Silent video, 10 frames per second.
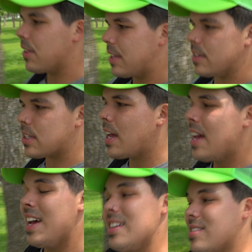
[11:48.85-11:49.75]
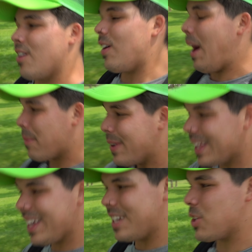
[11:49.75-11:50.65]
disc. So I'm
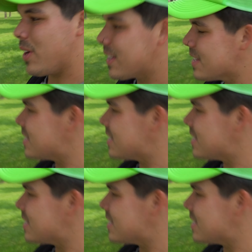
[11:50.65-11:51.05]
really enjoying this